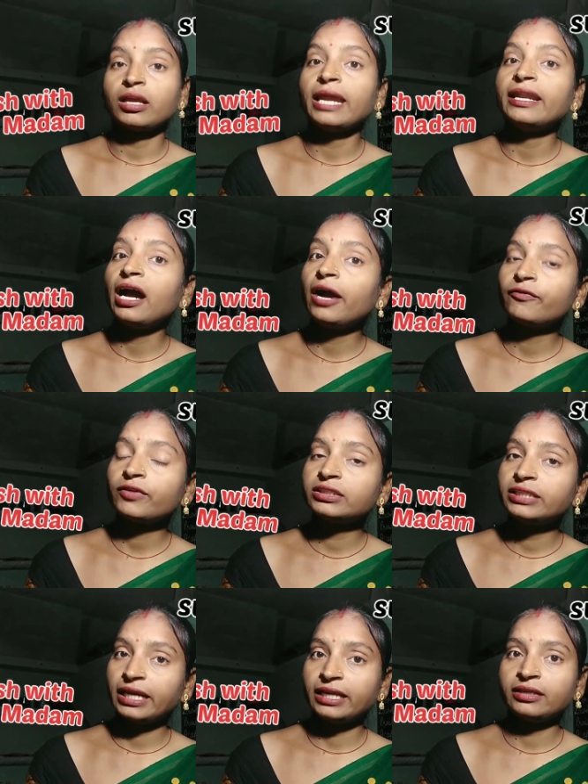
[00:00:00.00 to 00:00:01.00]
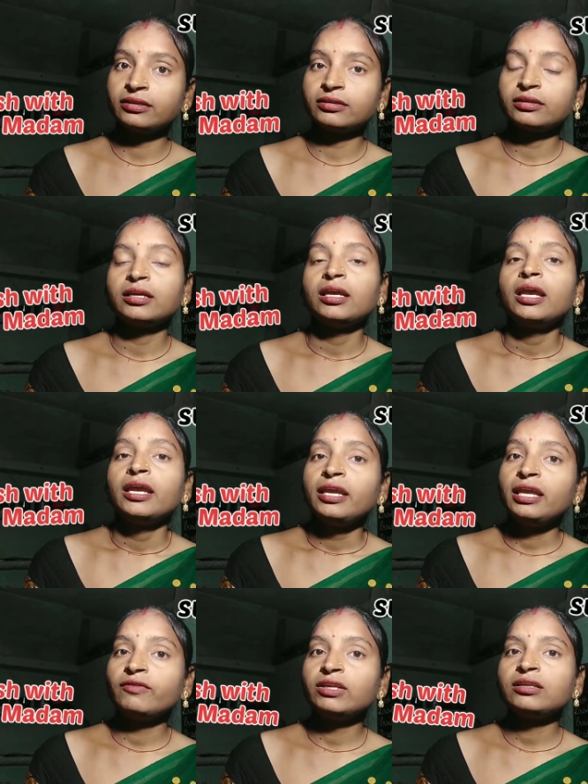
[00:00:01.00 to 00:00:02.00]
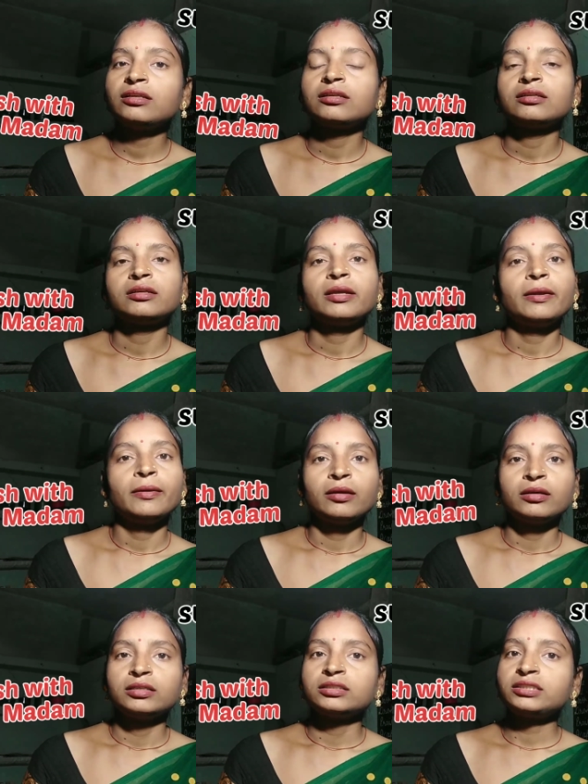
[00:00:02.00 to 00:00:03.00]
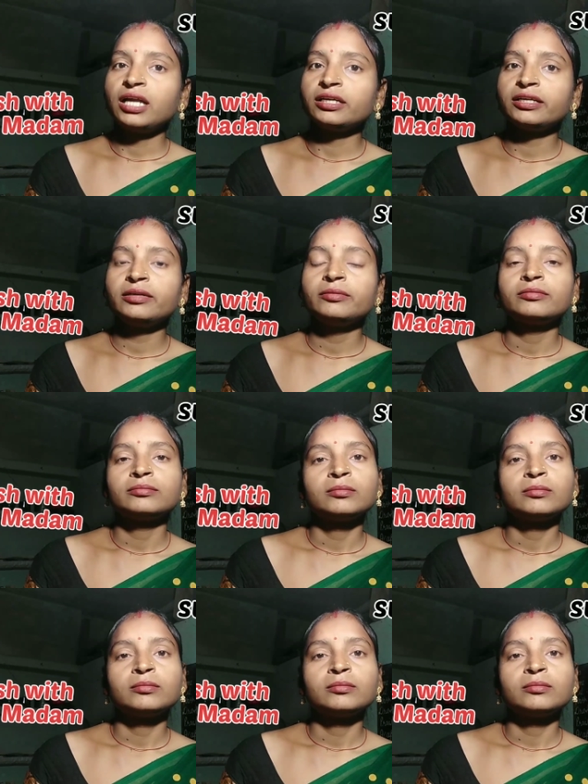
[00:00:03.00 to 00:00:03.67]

and after then he will started